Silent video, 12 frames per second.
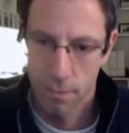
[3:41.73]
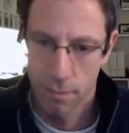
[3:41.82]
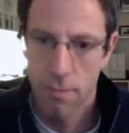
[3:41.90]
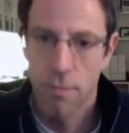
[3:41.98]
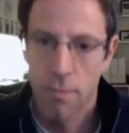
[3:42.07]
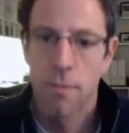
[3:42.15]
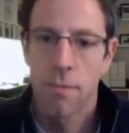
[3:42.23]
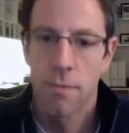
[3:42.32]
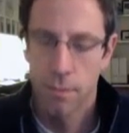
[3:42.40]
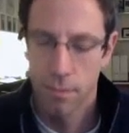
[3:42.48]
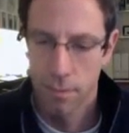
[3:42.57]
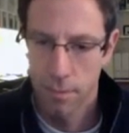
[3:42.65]

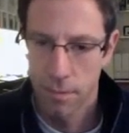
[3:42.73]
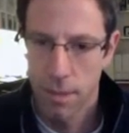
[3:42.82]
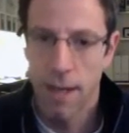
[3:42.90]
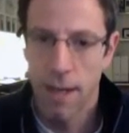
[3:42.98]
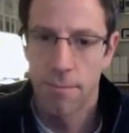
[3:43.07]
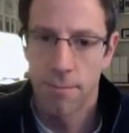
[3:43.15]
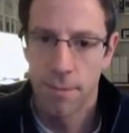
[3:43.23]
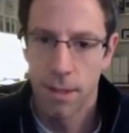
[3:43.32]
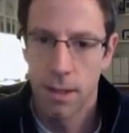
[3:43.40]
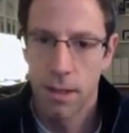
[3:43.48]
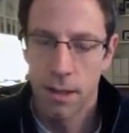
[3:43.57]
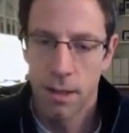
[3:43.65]

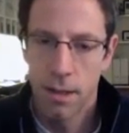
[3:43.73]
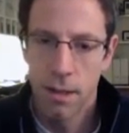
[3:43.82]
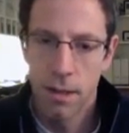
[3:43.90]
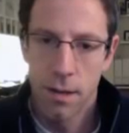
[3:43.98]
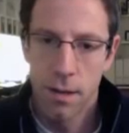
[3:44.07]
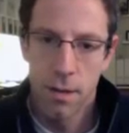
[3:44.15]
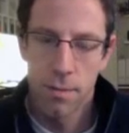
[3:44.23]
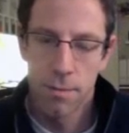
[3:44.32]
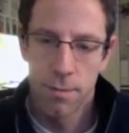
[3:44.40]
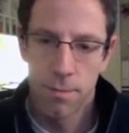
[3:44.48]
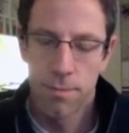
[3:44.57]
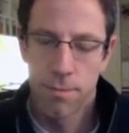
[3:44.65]

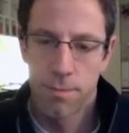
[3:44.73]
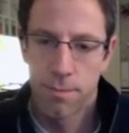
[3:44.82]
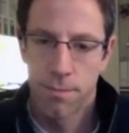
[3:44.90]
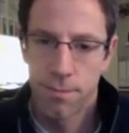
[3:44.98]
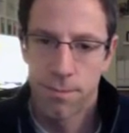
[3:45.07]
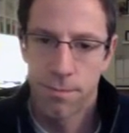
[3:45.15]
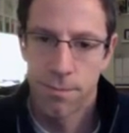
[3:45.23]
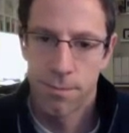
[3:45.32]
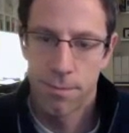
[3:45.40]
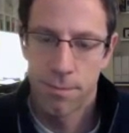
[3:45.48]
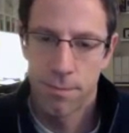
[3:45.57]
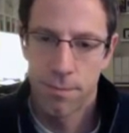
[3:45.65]
(silent)